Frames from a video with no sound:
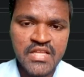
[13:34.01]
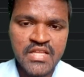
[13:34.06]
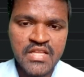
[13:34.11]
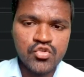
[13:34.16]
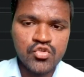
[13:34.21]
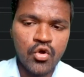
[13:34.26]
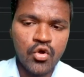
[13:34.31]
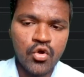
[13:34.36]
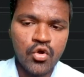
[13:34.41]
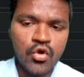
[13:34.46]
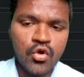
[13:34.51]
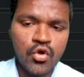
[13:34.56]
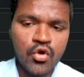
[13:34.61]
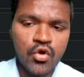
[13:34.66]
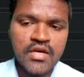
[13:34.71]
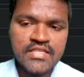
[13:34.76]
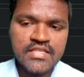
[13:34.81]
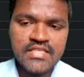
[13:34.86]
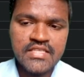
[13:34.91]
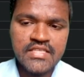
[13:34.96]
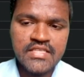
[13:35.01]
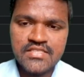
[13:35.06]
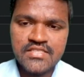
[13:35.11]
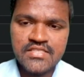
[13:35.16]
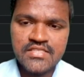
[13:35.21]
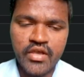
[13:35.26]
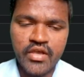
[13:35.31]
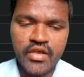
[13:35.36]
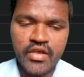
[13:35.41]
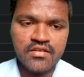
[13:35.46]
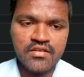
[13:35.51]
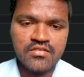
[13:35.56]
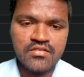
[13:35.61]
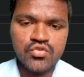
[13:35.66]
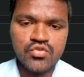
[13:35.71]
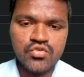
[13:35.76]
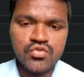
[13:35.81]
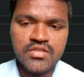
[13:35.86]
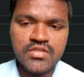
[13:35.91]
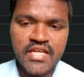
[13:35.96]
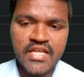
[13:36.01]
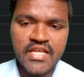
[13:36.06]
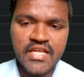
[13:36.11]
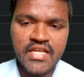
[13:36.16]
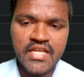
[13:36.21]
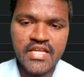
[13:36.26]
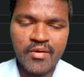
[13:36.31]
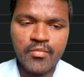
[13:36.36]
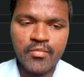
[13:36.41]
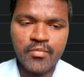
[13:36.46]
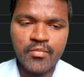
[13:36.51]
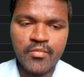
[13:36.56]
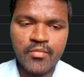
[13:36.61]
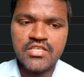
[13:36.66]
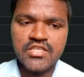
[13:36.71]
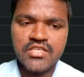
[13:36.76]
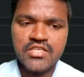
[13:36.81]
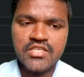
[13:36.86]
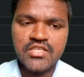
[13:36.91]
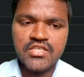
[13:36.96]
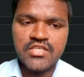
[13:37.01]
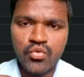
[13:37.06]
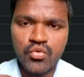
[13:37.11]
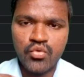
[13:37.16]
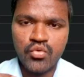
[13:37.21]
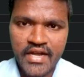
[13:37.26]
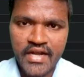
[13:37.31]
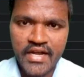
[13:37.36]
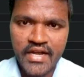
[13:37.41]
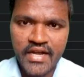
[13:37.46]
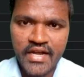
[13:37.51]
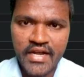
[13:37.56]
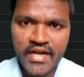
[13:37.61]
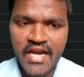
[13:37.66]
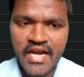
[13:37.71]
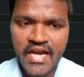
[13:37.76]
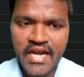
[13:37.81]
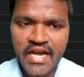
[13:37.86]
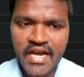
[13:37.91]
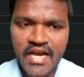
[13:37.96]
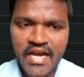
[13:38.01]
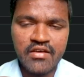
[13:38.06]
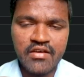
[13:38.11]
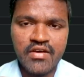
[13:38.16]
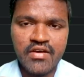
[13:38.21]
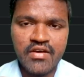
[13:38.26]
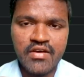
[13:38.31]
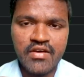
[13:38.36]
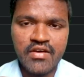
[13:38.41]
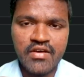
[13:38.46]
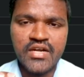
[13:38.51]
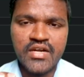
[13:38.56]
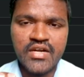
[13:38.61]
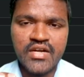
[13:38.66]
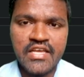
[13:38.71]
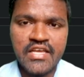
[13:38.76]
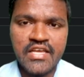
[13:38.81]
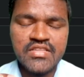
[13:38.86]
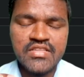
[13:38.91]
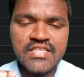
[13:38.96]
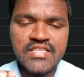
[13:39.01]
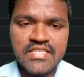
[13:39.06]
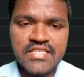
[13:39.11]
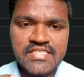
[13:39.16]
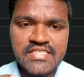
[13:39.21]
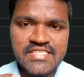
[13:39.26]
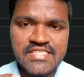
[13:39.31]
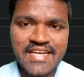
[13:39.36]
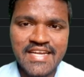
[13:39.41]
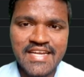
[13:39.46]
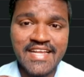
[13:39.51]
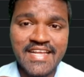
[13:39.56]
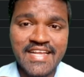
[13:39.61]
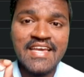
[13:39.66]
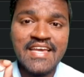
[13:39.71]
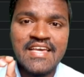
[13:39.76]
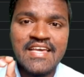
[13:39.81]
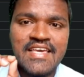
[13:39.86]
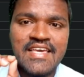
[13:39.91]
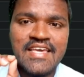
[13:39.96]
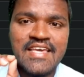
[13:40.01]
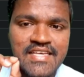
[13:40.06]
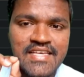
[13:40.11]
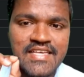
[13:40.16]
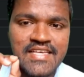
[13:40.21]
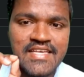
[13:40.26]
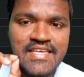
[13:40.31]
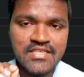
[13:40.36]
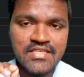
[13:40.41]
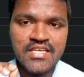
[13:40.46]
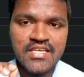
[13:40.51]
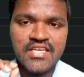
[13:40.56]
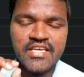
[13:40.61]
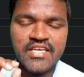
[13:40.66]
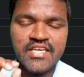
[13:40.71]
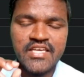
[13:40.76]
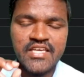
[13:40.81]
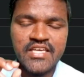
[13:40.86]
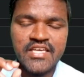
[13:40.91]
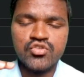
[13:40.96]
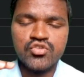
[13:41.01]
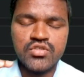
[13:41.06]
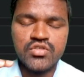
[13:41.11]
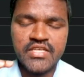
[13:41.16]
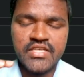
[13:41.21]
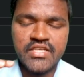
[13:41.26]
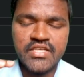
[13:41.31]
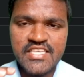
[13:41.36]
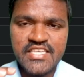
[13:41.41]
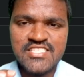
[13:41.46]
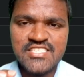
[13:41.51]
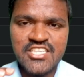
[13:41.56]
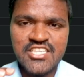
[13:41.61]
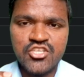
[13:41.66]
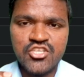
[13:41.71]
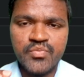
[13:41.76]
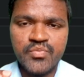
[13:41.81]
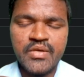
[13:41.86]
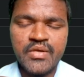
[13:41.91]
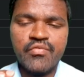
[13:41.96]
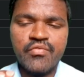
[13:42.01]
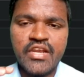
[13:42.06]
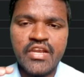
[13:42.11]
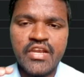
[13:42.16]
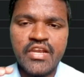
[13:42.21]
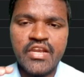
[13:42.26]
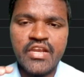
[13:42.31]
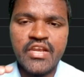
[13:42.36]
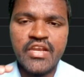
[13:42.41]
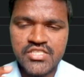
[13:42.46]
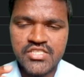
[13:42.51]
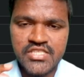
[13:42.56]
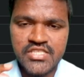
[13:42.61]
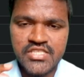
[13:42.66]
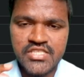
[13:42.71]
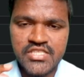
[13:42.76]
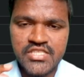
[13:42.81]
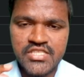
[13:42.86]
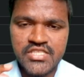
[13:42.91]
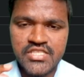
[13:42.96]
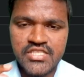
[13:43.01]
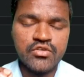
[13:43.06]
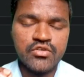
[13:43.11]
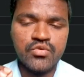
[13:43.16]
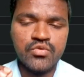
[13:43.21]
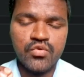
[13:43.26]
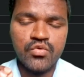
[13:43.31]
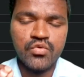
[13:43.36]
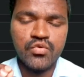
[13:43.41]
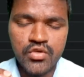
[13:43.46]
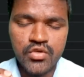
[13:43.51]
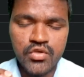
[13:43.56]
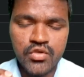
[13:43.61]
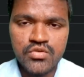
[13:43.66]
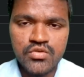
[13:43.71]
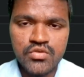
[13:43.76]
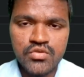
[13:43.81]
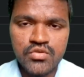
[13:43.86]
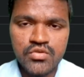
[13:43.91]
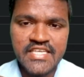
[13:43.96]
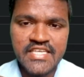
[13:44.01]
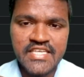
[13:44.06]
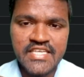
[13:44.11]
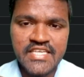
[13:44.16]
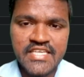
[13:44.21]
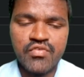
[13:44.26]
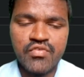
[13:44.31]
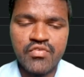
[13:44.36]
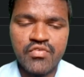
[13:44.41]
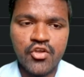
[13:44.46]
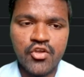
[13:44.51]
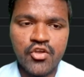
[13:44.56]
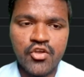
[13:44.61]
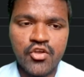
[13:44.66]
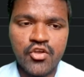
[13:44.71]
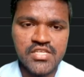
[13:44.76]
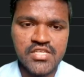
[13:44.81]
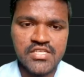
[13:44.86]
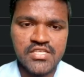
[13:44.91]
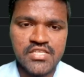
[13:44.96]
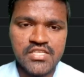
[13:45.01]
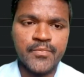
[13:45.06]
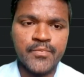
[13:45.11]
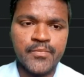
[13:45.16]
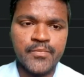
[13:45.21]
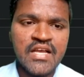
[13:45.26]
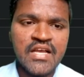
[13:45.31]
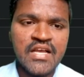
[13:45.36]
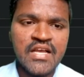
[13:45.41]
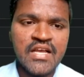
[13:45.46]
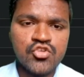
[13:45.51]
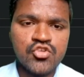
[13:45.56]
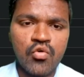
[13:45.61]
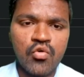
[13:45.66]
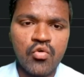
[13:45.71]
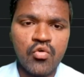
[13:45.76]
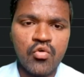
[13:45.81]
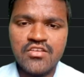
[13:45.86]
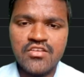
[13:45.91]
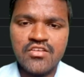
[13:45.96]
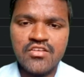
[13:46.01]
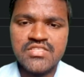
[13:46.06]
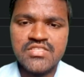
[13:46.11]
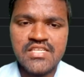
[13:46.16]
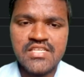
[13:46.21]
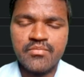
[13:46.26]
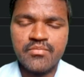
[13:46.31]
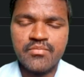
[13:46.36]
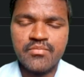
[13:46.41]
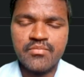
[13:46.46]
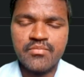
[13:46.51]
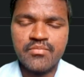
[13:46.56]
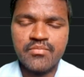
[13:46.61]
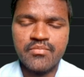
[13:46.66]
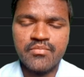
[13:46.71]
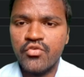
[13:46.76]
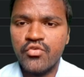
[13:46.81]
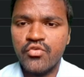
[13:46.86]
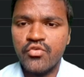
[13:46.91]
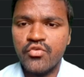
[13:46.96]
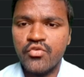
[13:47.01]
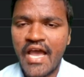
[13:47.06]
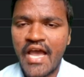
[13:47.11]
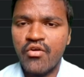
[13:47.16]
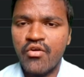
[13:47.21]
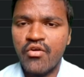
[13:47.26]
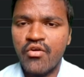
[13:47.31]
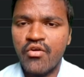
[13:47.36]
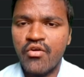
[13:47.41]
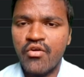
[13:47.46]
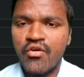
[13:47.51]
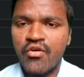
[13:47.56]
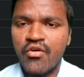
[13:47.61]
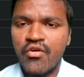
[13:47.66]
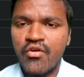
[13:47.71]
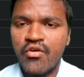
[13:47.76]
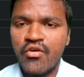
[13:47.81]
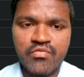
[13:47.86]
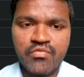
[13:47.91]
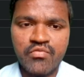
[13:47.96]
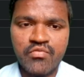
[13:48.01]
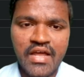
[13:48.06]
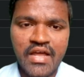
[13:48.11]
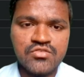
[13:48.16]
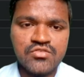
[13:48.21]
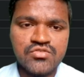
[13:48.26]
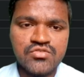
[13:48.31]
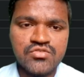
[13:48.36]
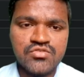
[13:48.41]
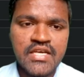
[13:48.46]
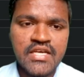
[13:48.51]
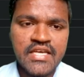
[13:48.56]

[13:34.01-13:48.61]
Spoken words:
So this is okay. So there is one more thing you need to understand whenever you are dealing with dictionary keys. Keys need to be very cautious. You need to use keys very cautiously. So values doesn't matter. You can have any type of values.